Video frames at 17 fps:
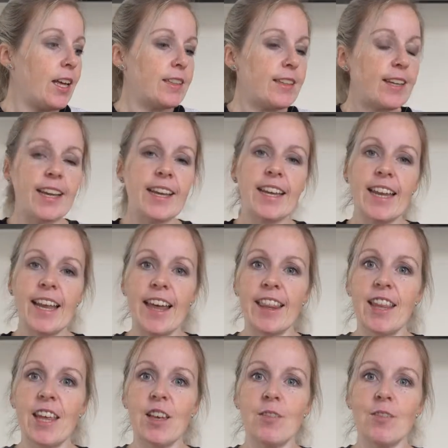taken out of
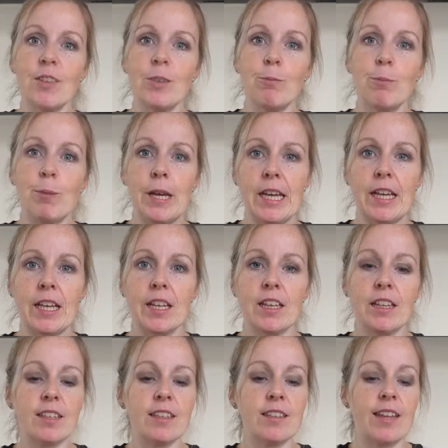the oven,
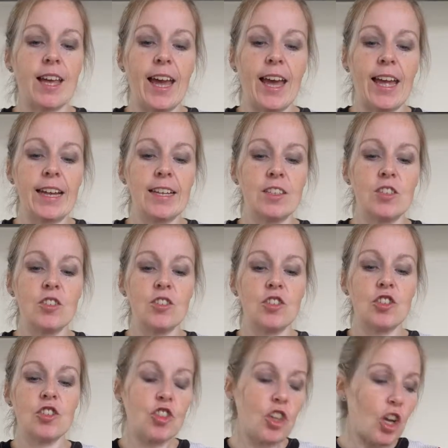peeled
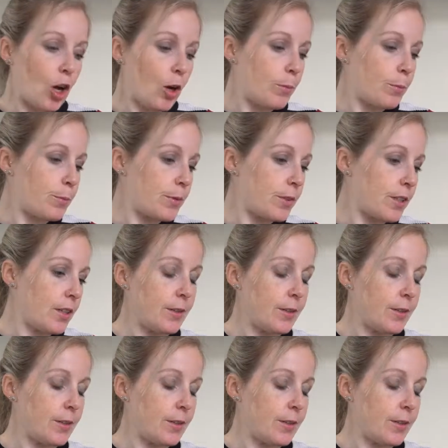and chopped.